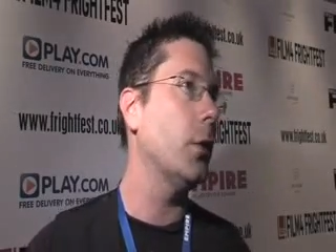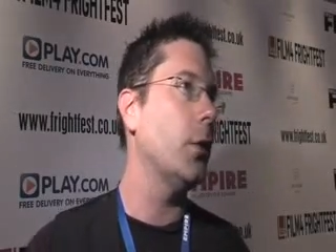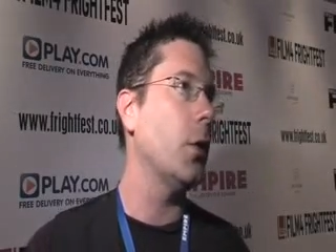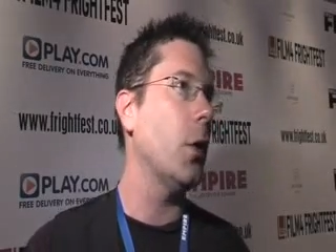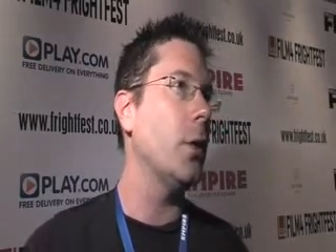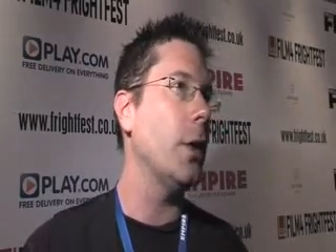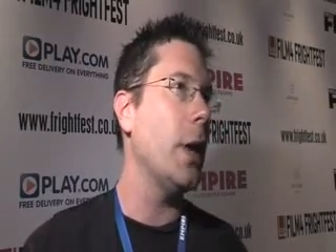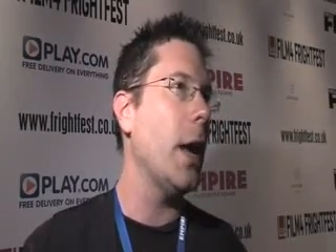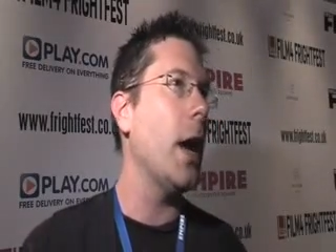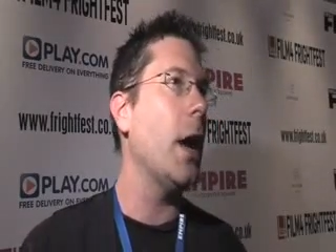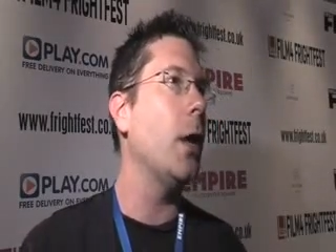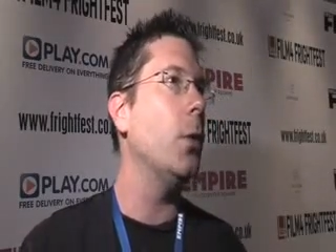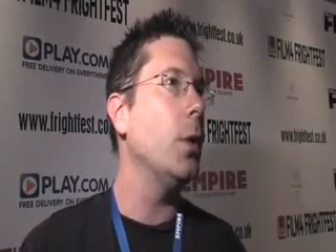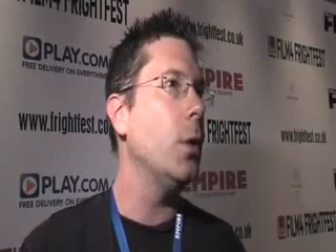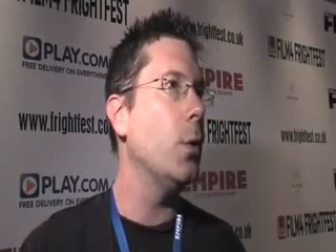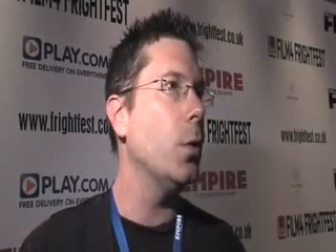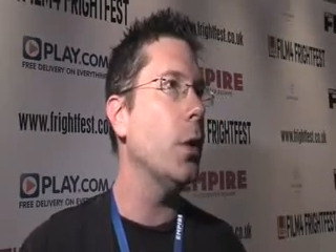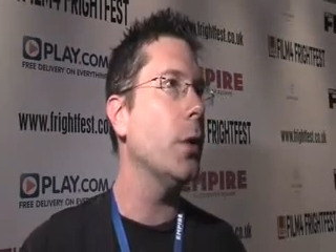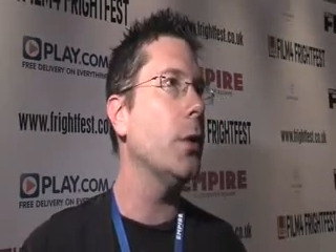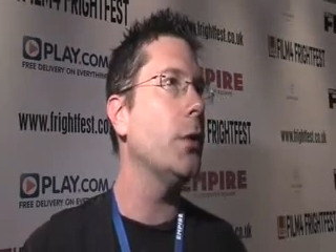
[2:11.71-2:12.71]
So yeah,
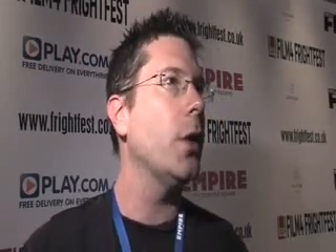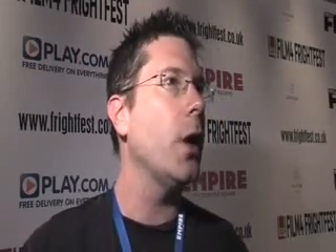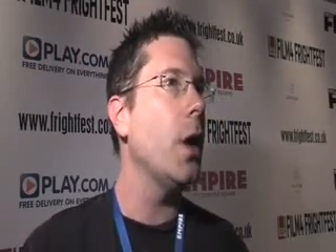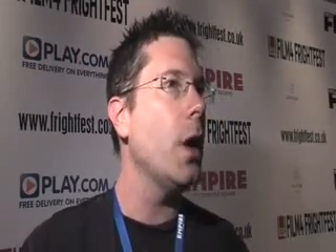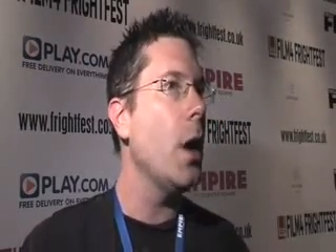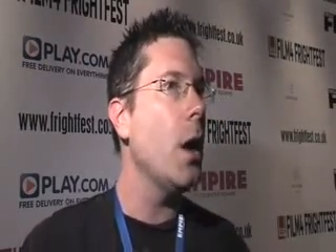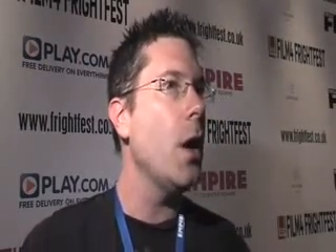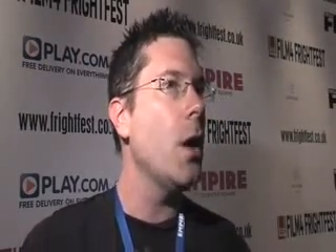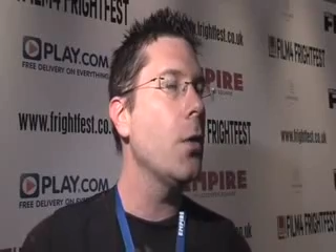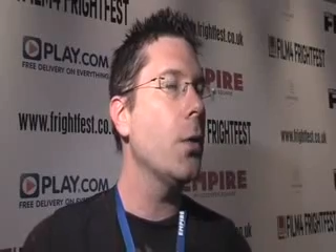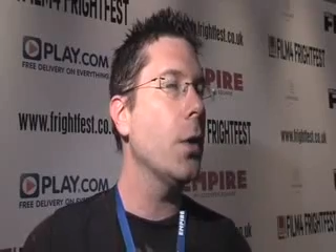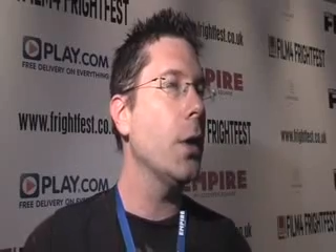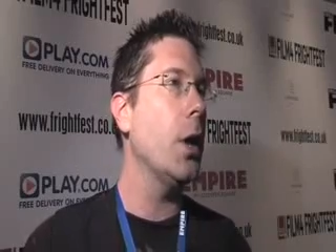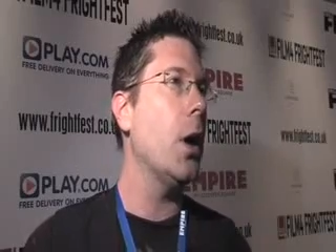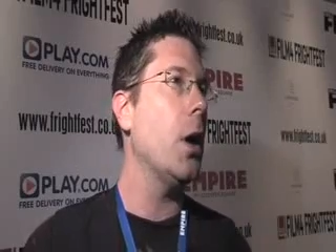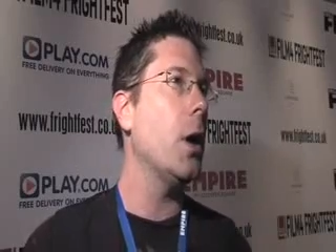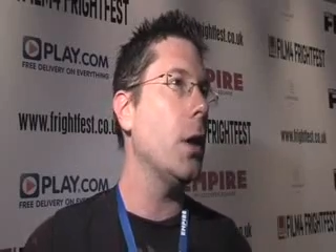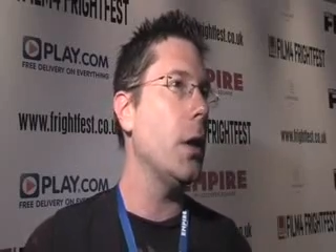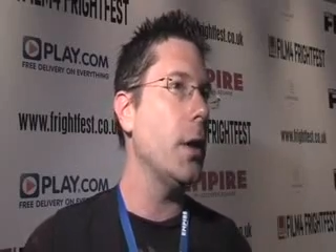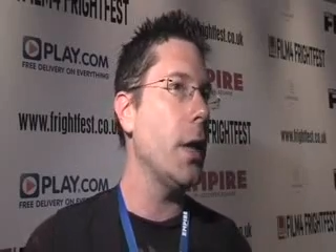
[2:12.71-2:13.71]
we worked really
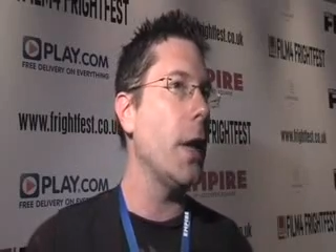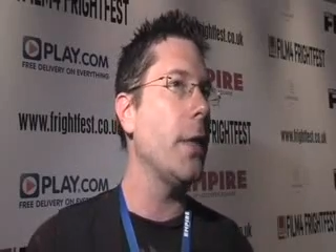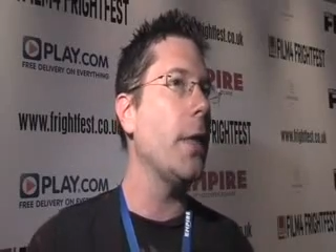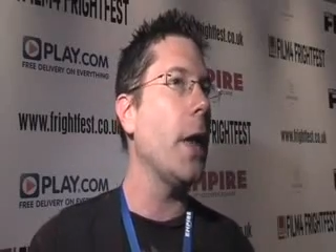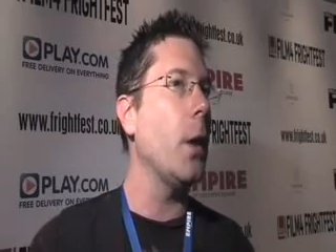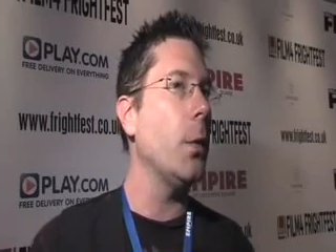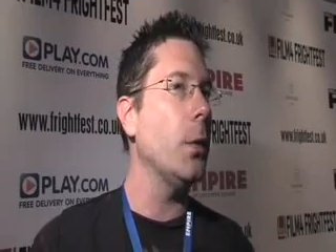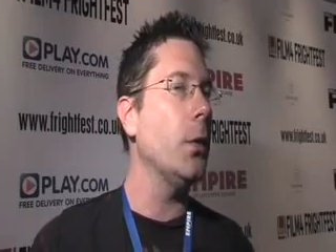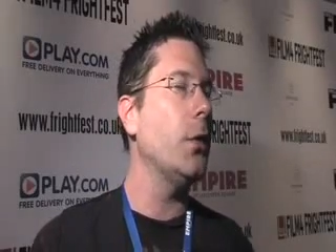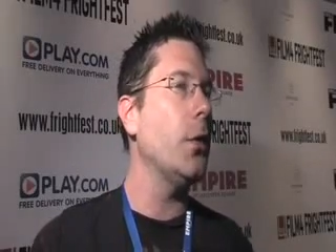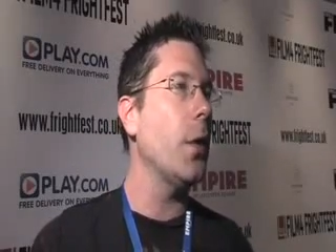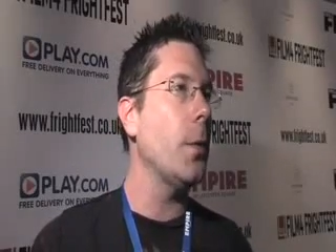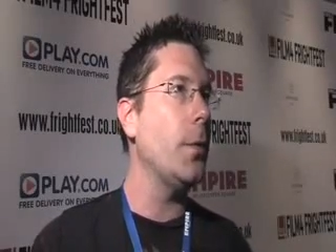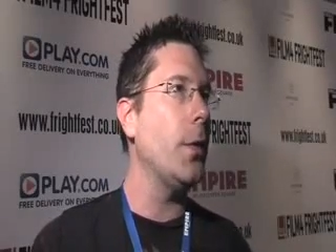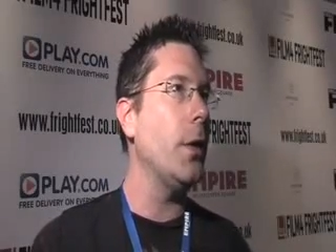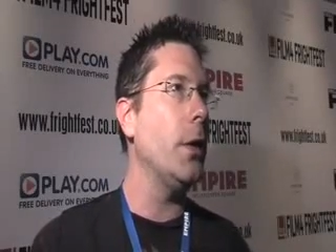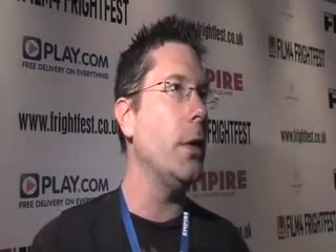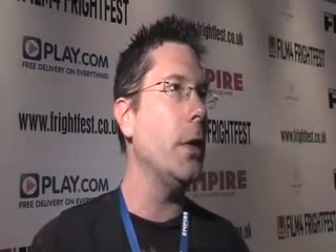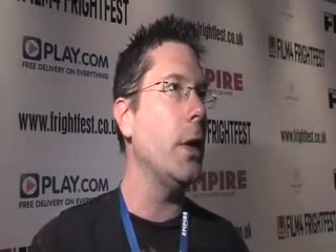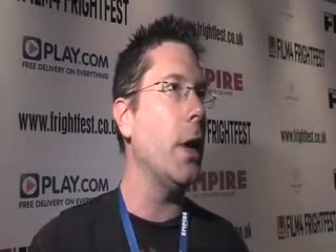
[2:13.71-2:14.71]
hard on that. That was
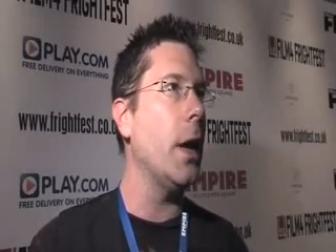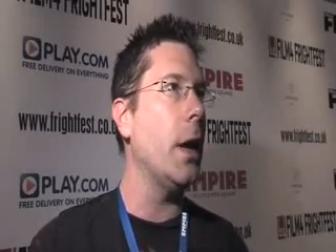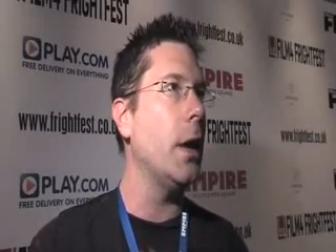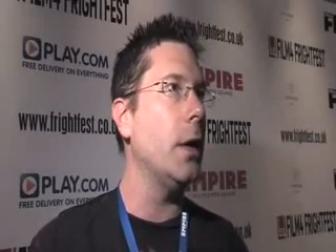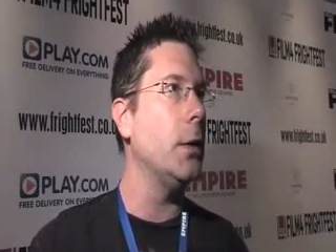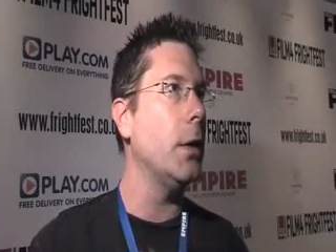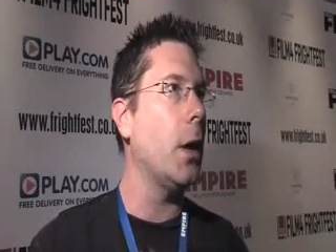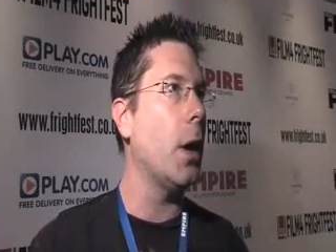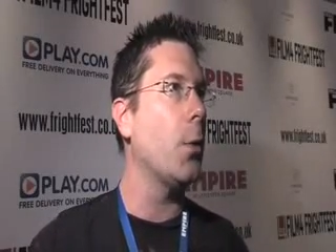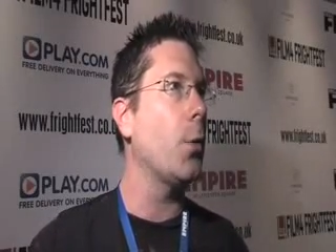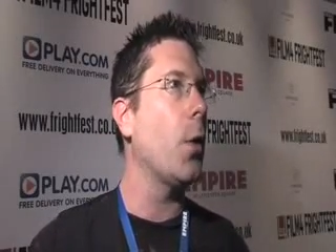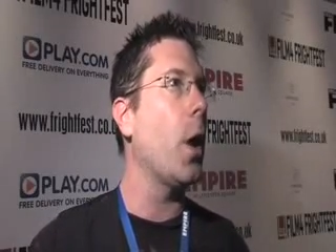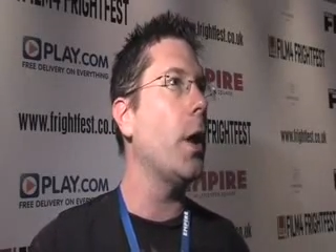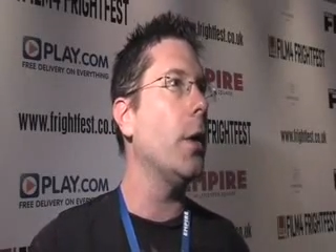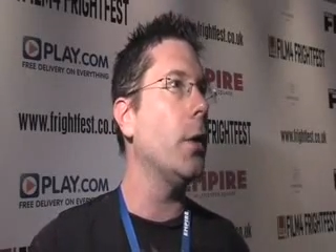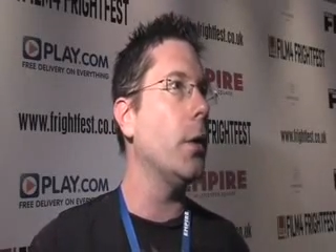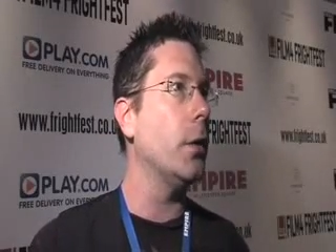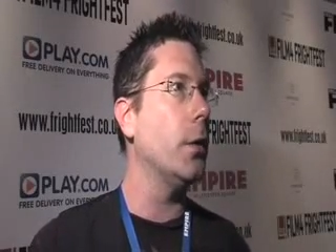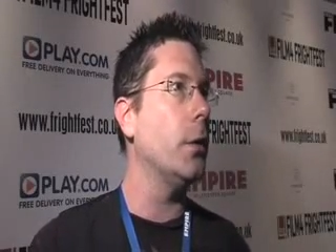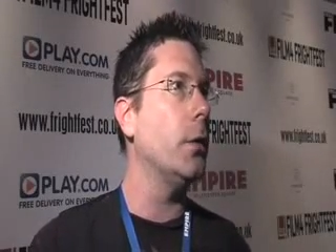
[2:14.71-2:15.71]
something that our
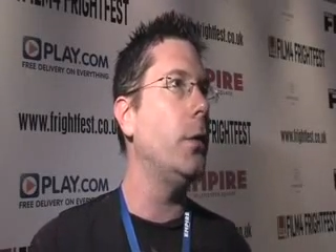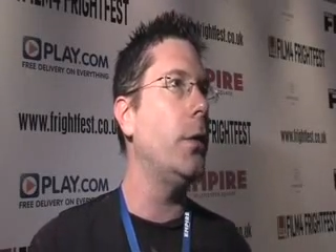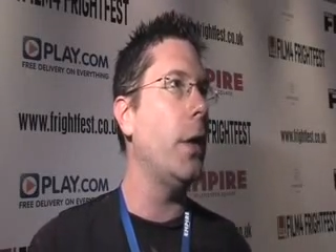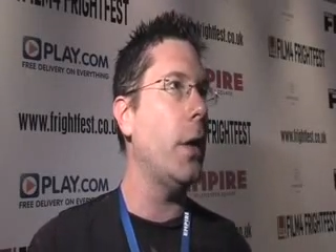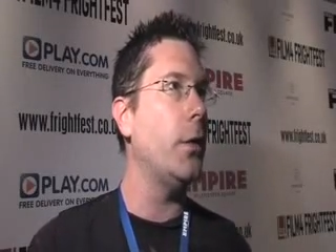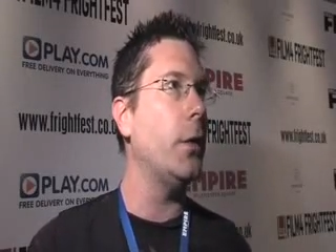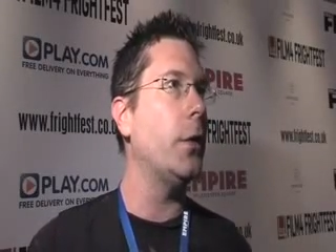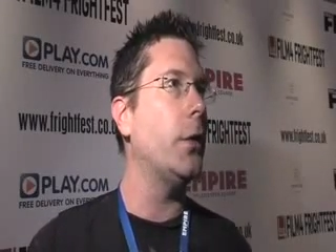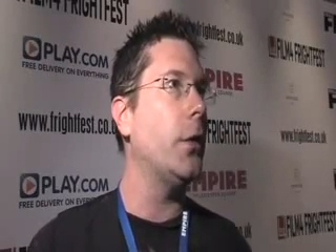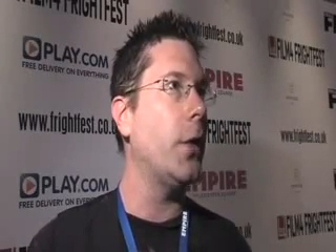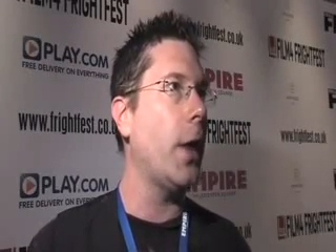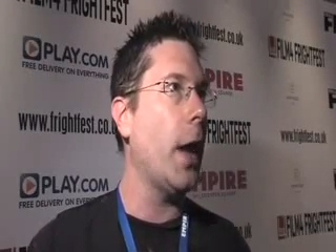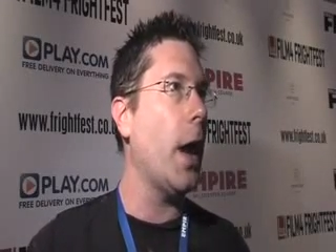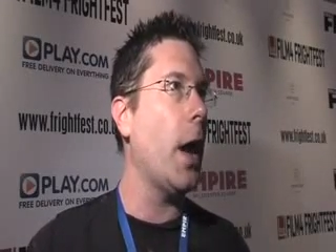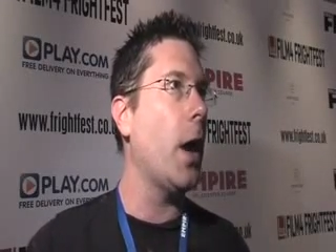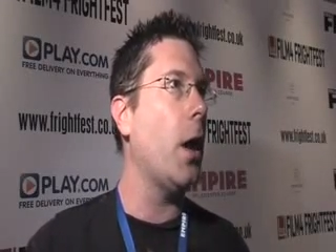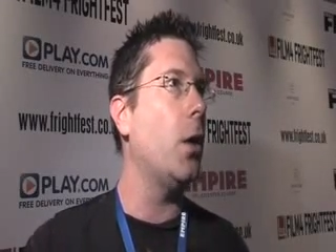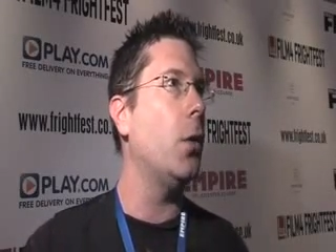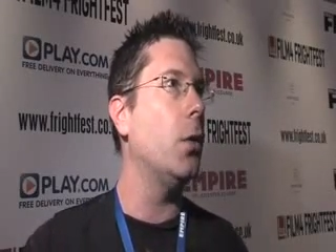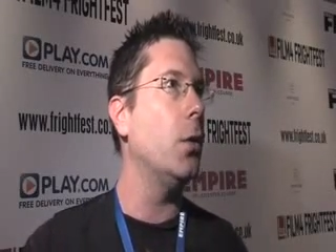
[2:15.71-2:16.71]
writer David
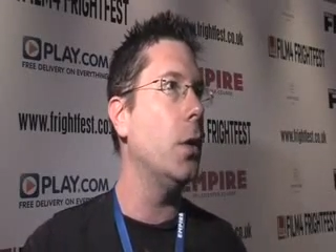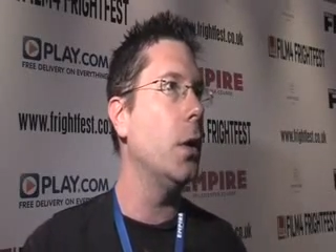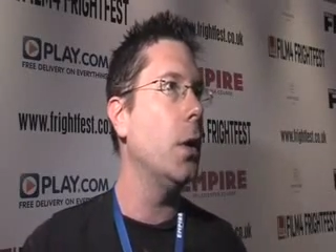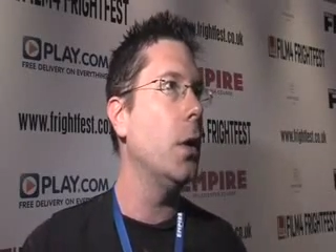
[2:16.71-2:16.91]
Scow